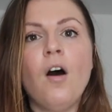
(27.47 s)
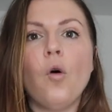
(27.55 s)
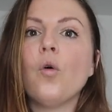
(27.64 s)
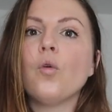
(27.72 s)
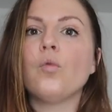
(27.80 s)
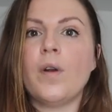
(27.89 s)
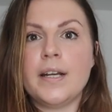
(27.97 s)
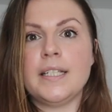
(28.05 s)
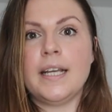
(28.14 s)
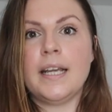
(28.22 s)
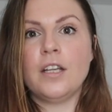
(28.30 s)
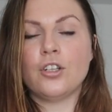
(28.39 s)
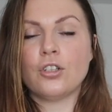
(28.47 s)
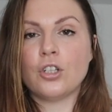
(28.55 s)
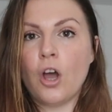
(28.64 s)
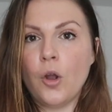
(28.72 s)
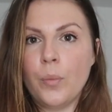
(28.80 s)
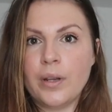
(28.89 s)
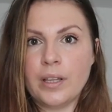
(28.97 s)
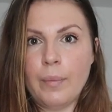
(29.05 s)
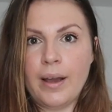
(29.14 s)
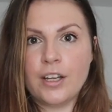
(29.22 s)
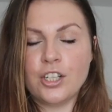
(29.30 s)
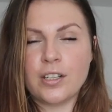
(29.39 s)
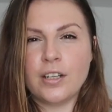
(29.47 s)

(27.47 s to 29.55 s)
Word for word: Already, just opening the packages,